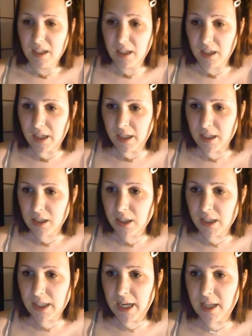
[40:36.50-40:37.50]
Uh, you
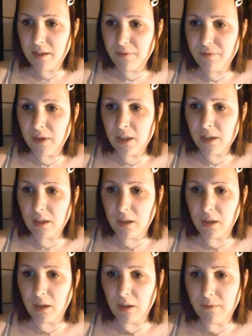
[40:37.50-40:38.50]
could cut the front
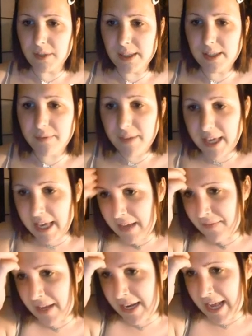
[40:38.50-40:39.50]
of a sphere
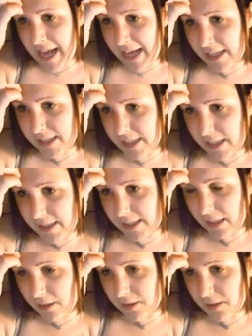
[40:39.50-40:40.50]
and then add a,
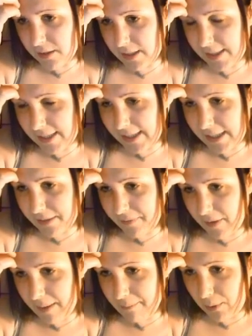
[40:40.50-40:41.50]
solid, a
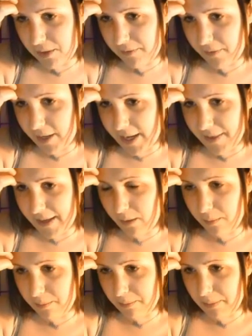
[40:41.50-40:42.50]
solidify modifier, that
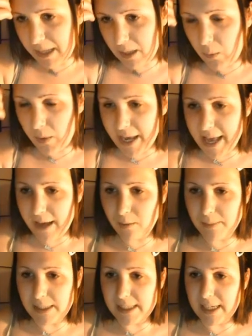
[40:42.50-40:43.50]
will be quite
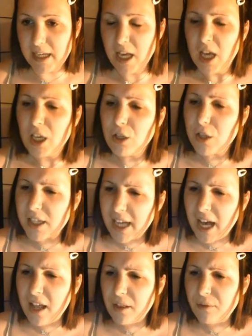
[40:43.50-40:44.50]
helmety. You could
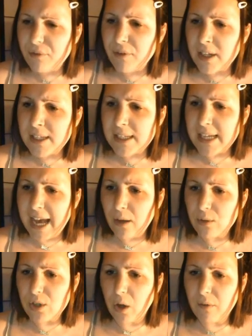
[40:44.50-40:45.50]
cut the front
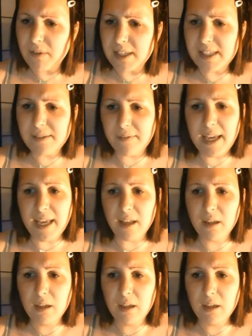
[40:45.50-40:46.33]
out of a sphere.